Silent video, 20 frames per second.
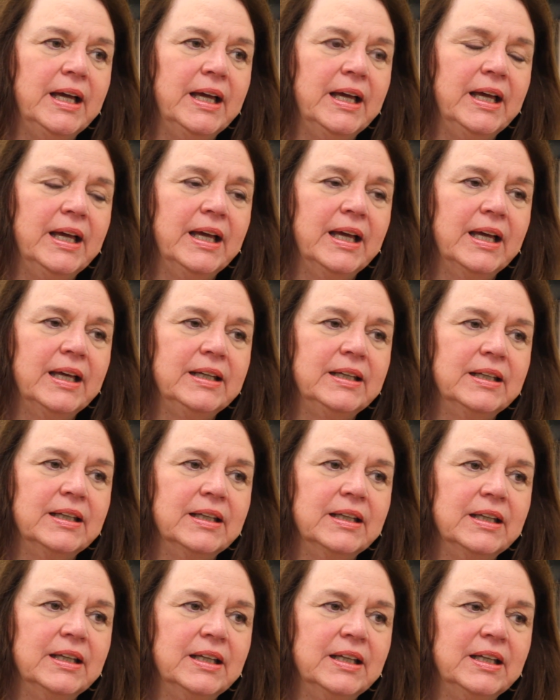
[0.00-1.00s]
And
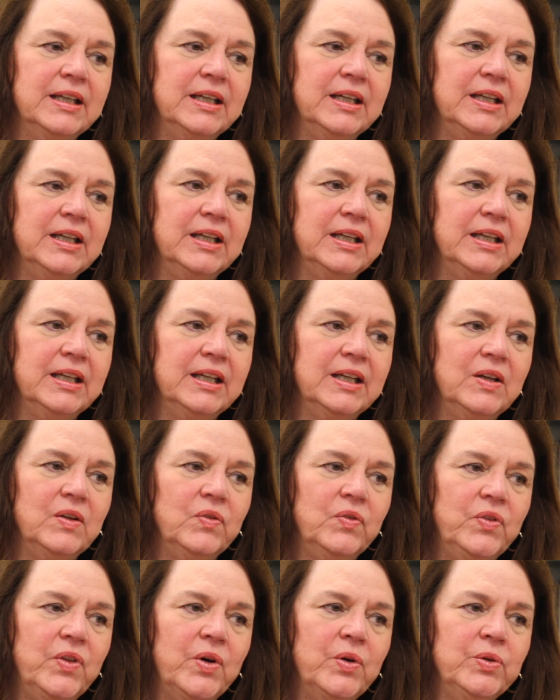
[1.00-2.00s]

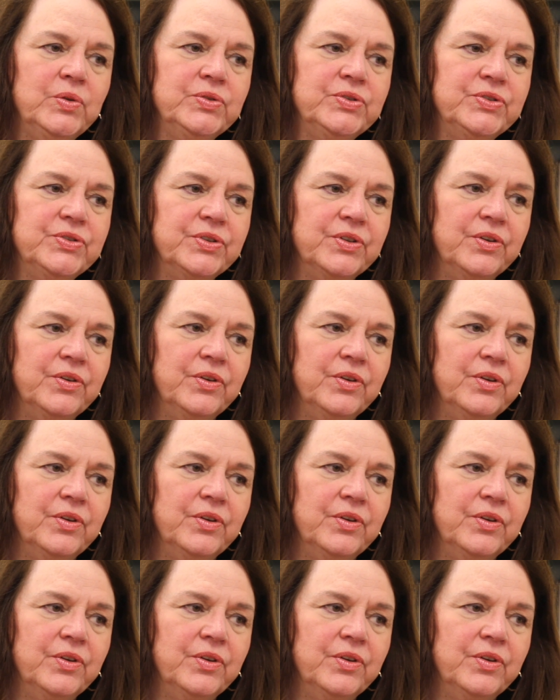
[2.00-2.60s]
those